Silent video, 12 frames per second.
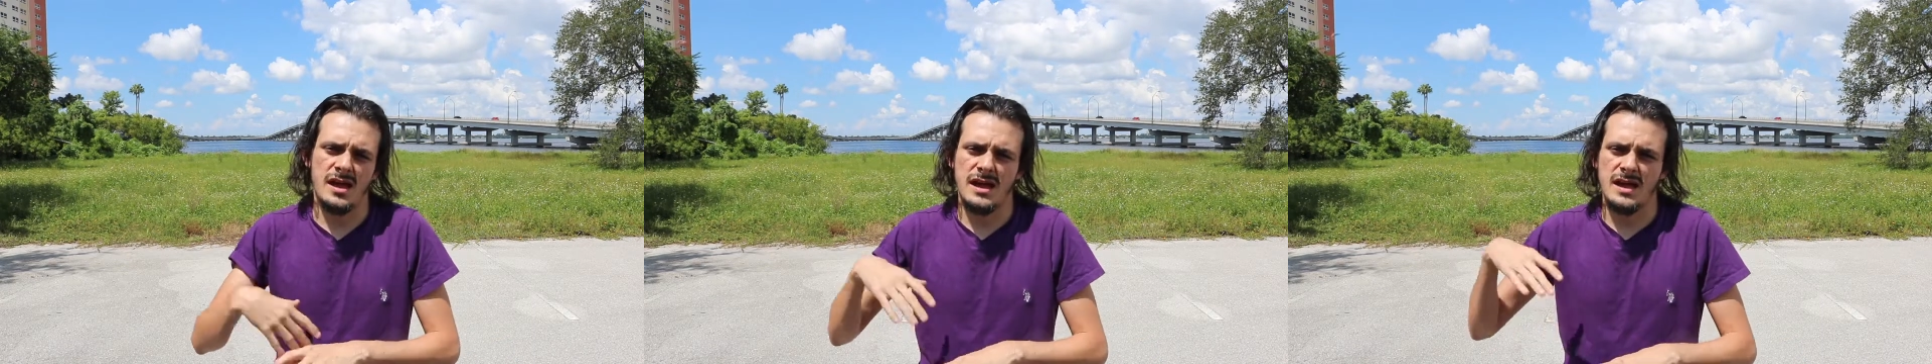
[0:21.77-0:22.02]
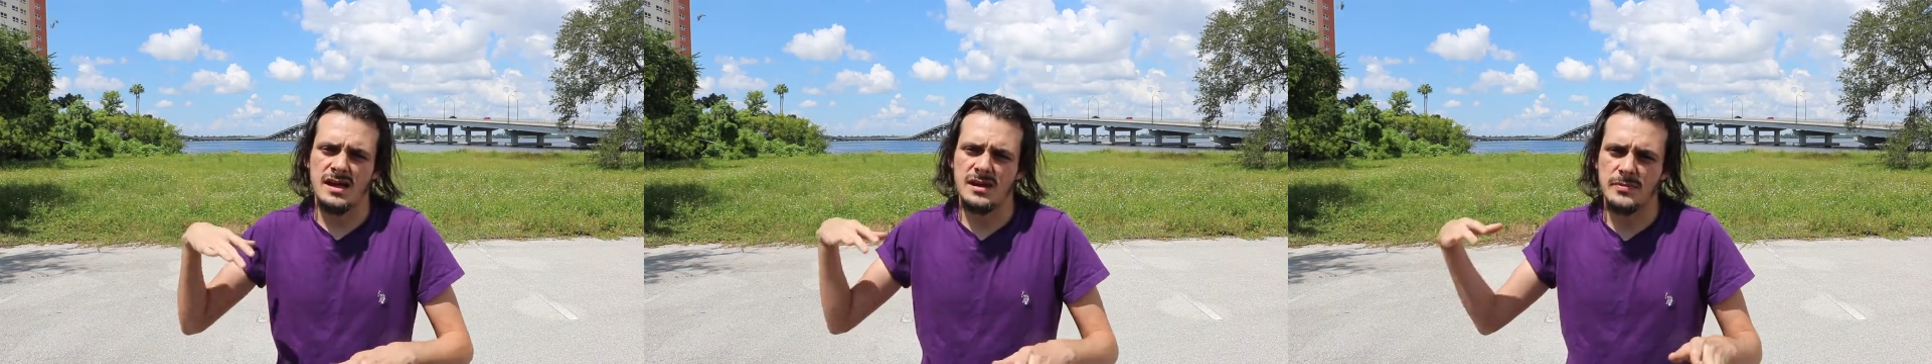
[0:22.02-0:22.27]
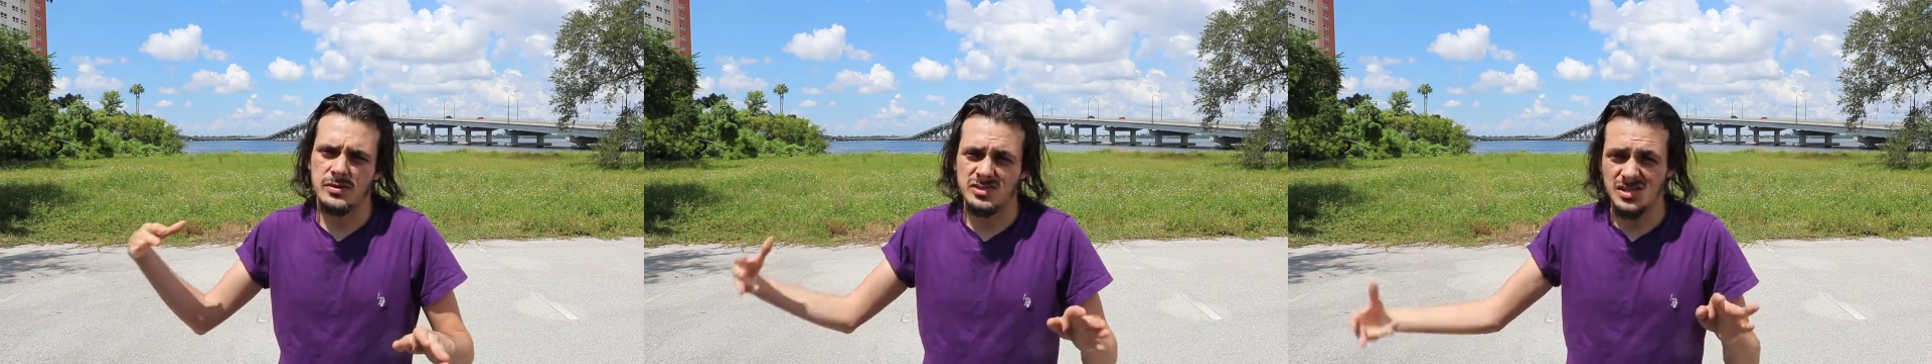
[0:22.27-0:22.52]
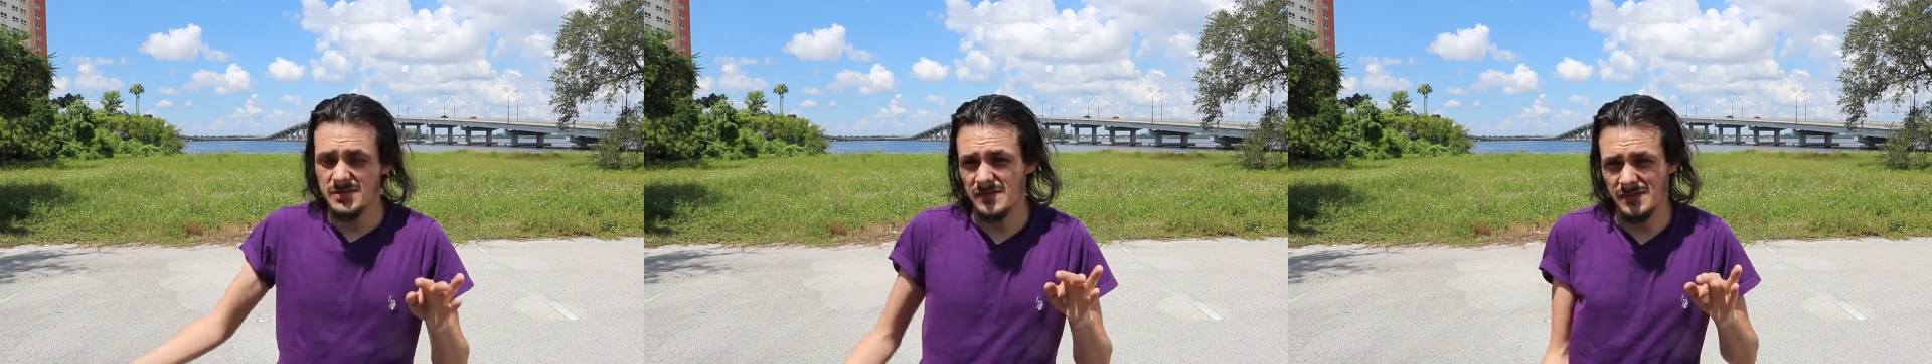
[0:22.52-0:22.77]
and a
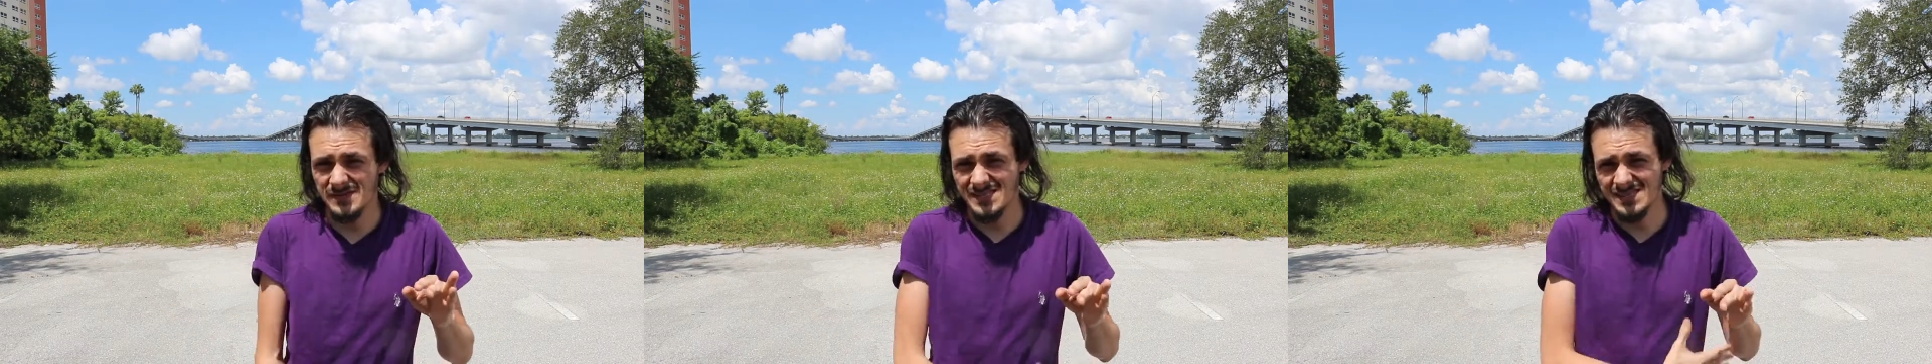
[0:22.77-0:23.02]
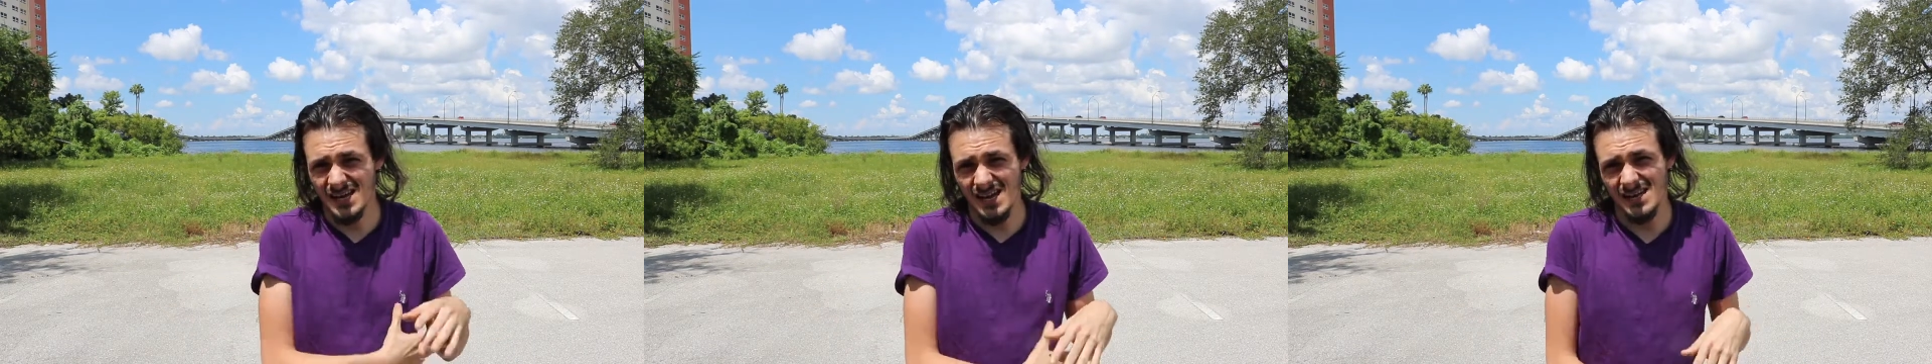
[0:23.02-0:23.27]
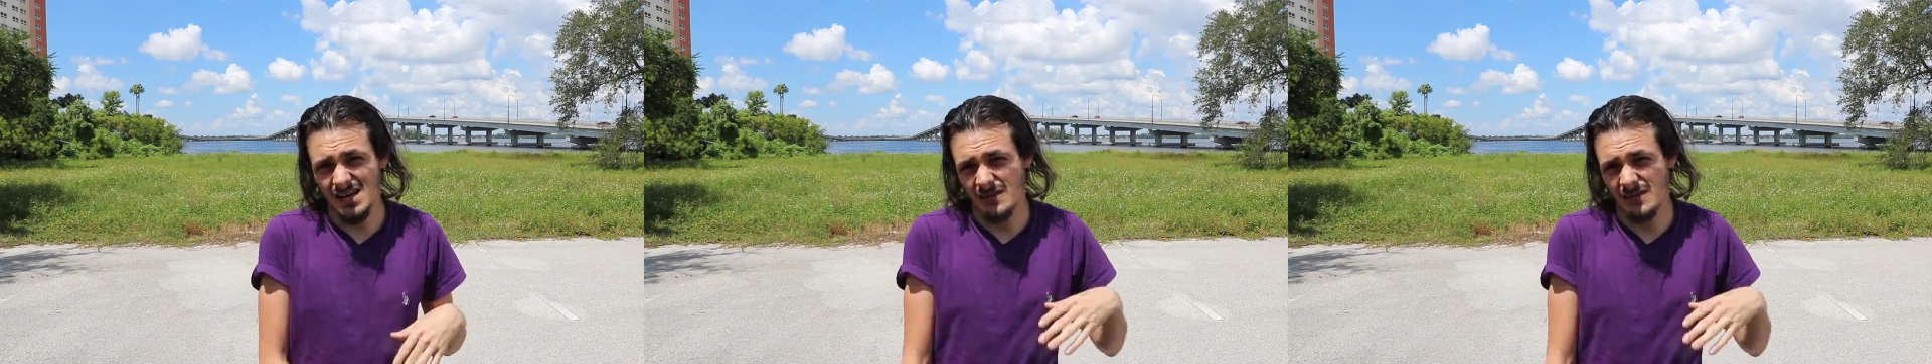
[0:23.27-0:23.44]
person hit me from the side.